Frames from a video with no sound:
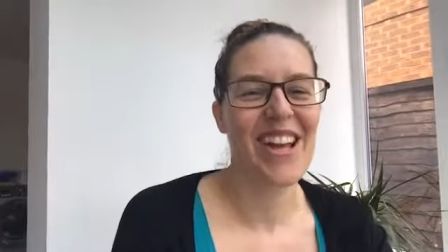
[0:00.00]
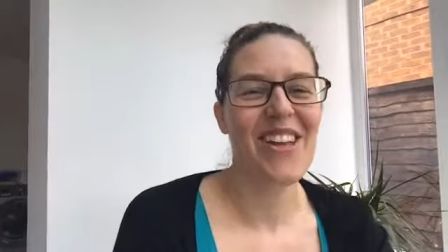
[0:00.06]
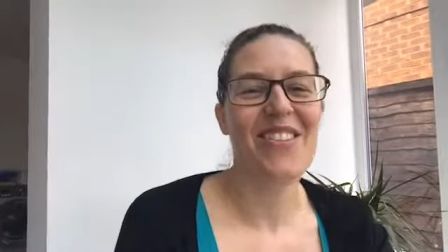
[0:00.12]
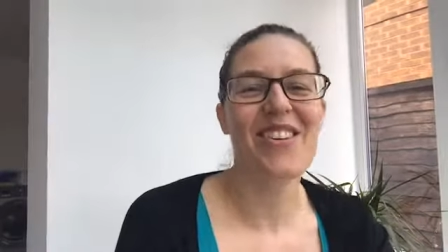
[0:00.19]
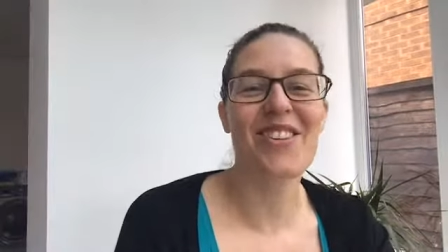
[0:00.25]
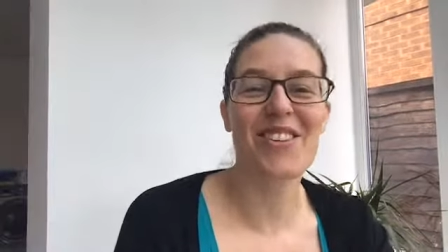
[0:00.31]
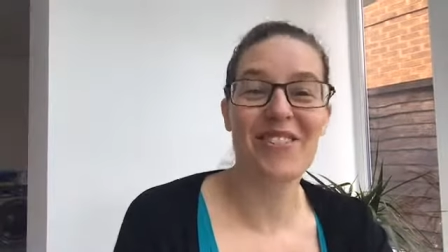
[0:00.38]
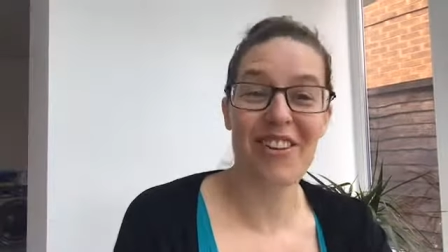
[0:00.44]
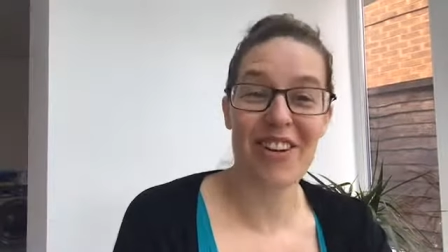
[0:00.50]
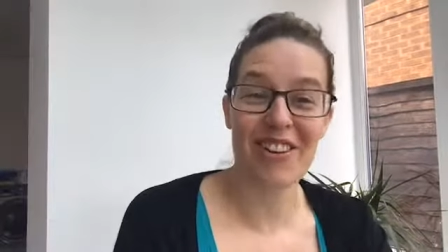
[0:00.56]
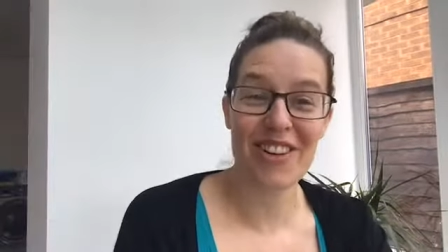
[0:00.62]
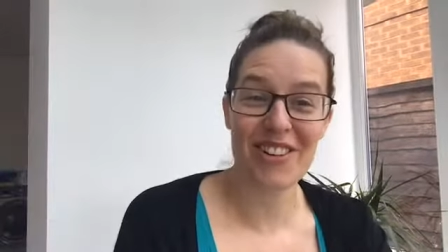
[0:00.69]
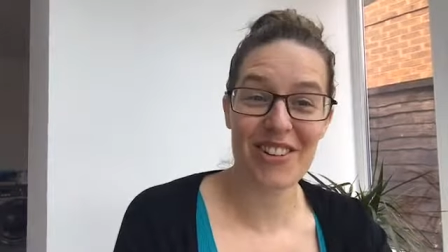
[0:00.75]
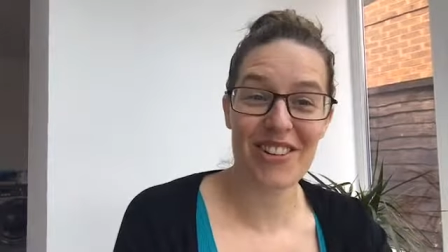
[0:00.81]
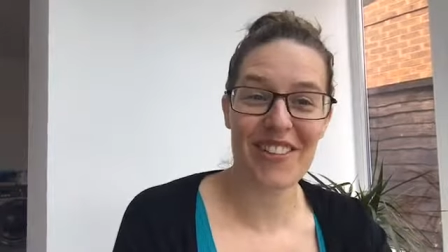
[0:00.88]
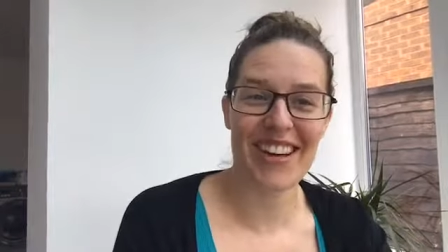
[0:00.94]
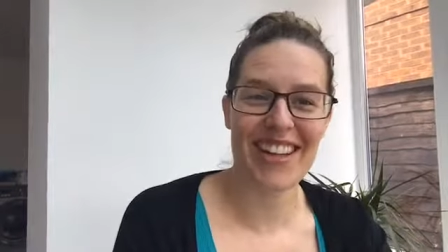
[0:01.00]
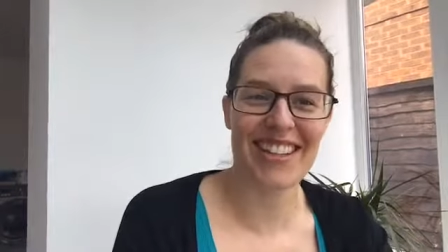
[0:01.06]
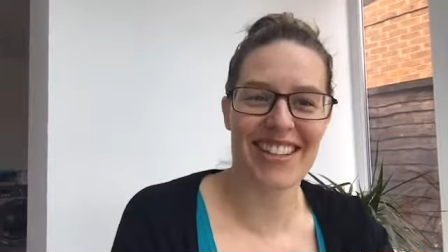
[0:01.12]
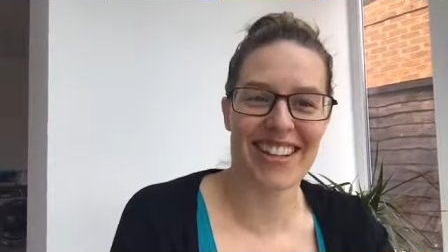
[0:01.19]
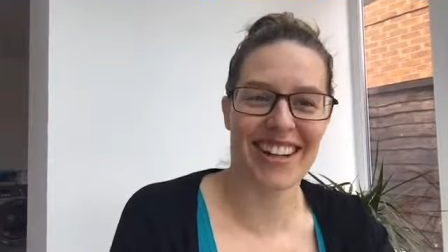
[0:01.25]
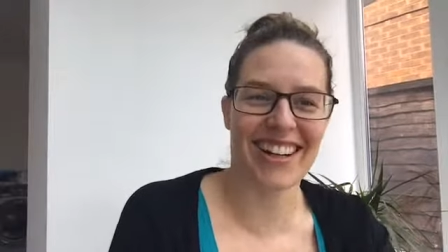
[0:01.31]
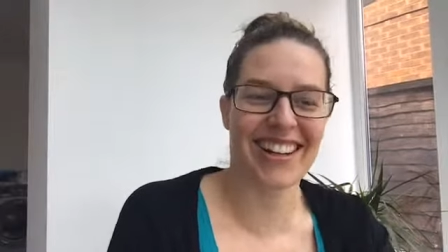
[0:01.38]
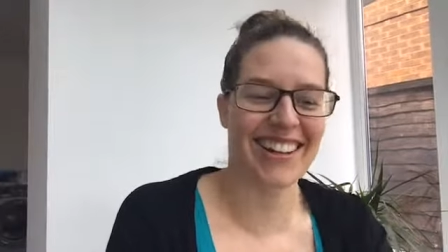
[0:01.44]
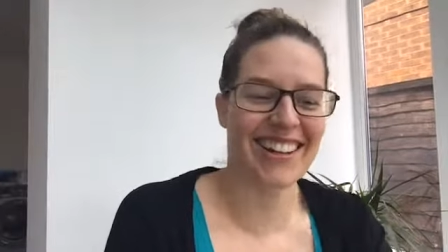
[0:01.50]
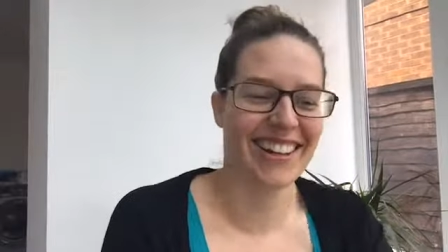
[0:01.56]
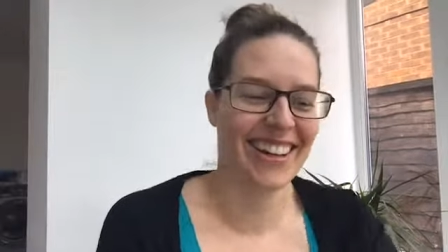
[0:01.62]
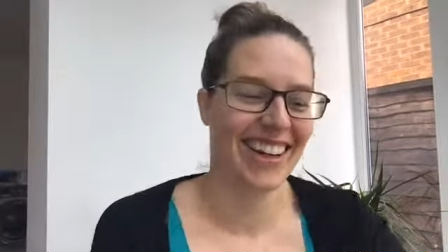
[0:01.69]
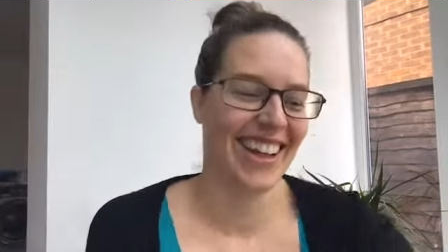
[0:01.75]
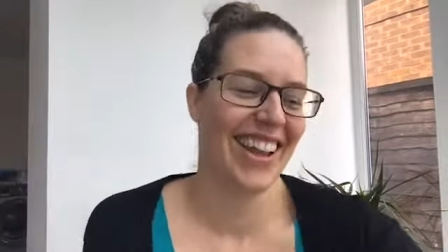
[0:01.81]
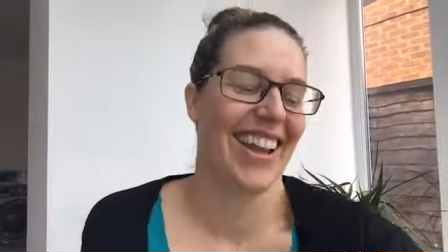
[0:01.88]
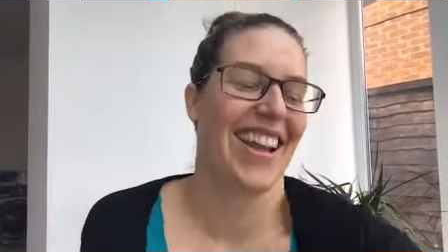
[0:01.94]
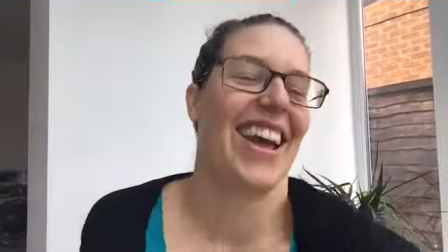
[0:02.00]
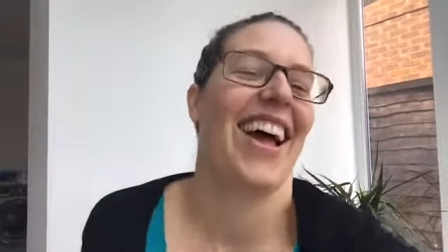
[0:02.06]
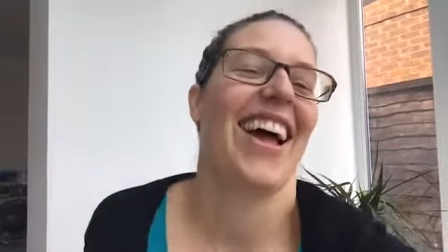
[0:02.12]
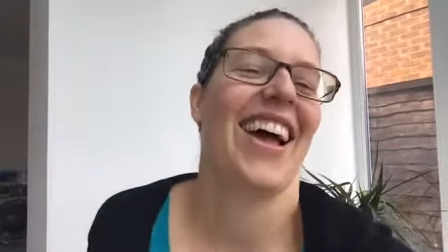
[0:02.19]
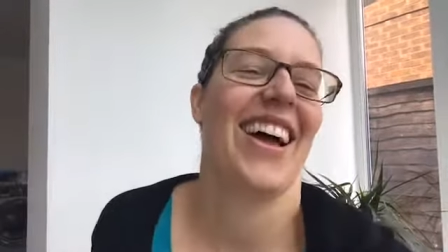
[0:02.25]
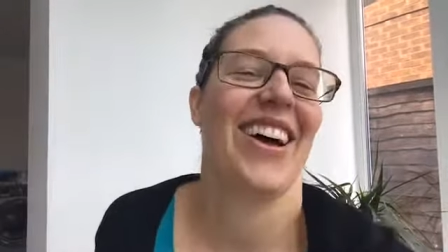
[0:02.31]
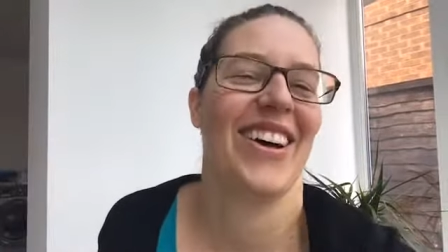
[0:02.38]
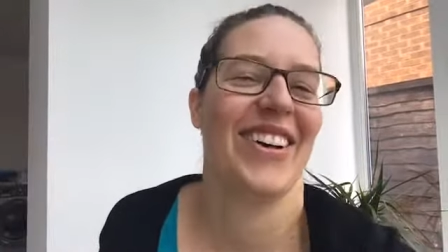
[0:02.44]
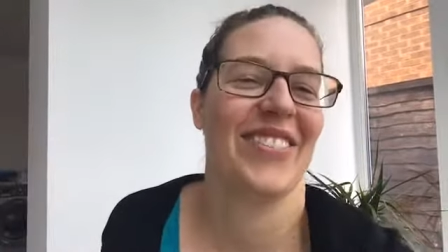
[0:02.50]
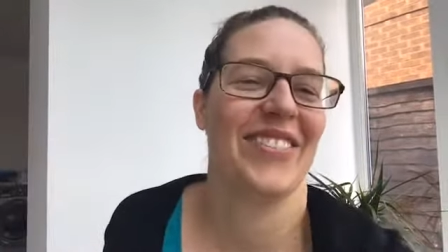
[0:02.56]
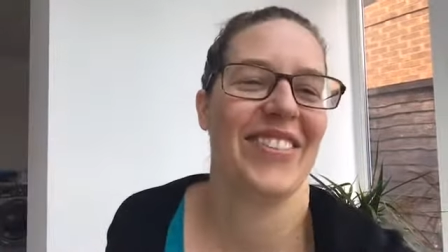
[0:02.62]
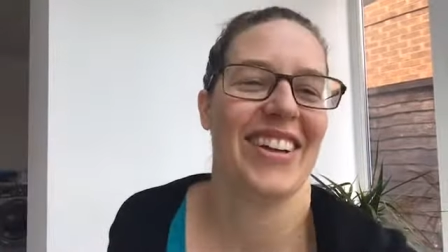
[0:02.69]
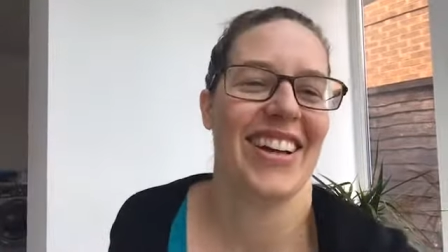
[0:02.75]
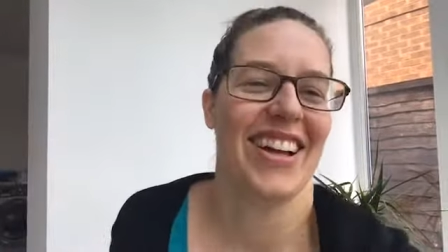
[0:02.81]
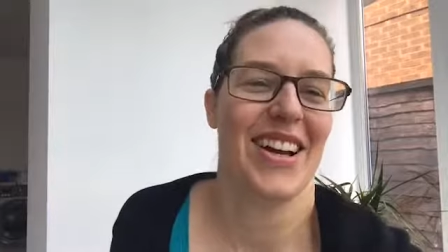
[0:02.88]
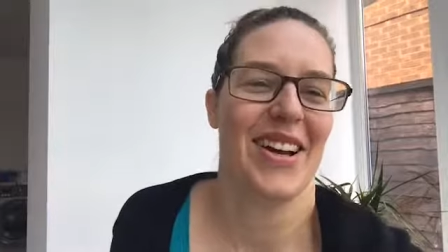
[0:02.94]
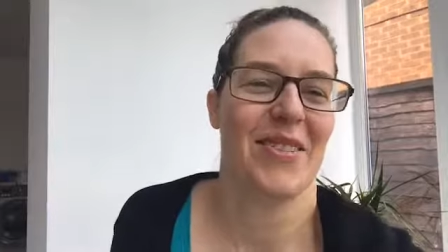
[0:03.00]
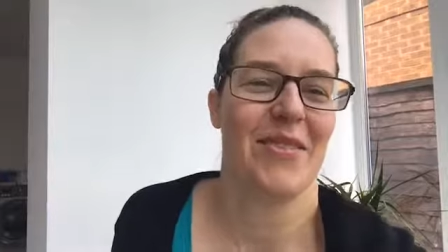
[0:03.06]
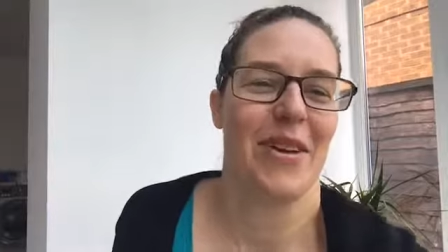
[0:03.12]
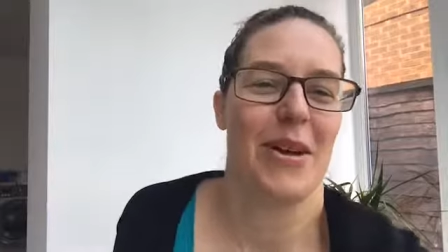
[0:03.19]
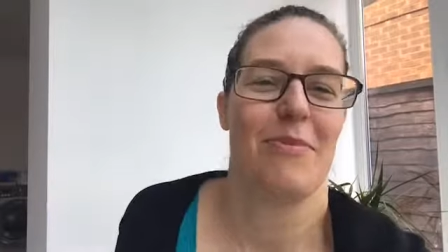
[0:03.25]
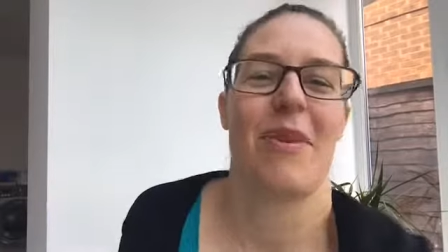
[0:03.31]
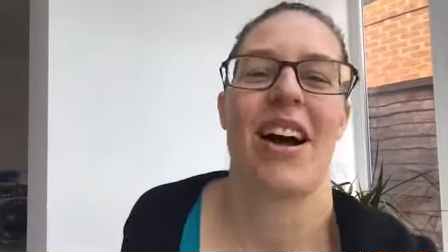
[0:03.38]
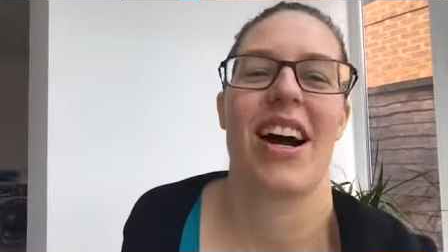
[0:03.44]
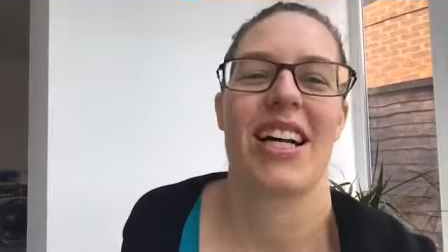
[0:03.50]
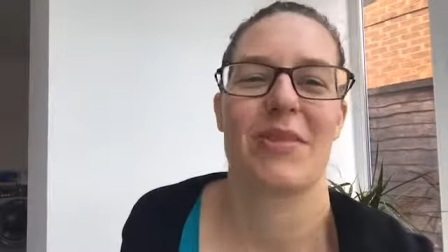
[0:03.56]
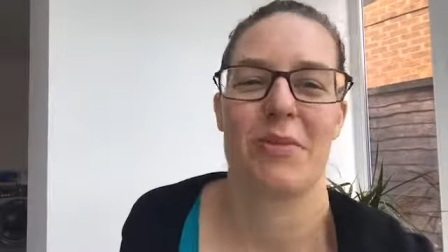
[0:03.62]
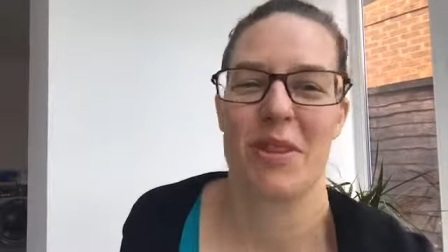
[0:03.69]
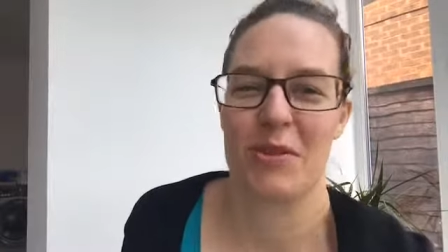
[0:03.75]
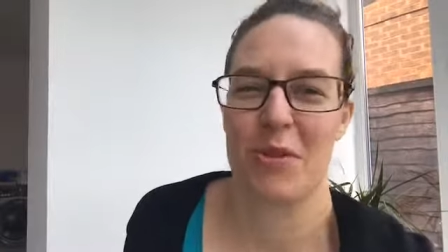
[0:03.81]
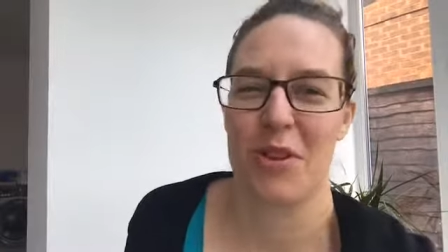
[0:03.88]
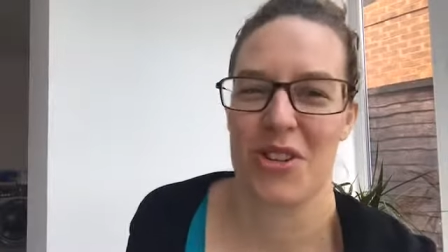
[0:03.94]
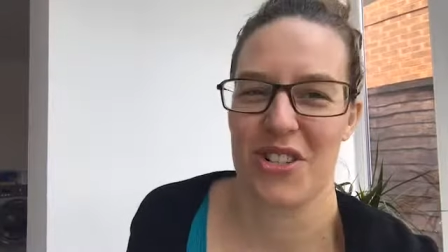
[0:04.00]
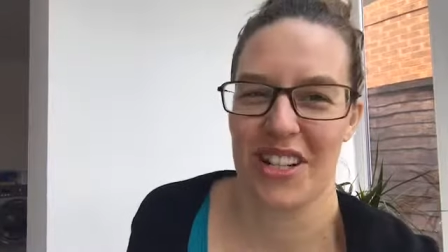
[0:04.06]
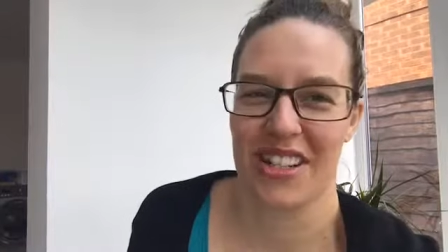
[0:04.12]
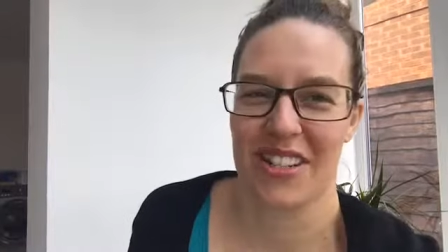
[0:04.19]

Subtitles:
This is very true, Esther. My husband's watching,